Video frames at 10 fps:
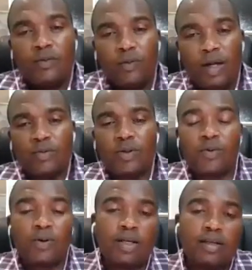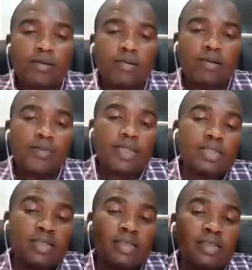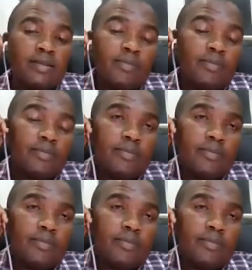What we call an economic system.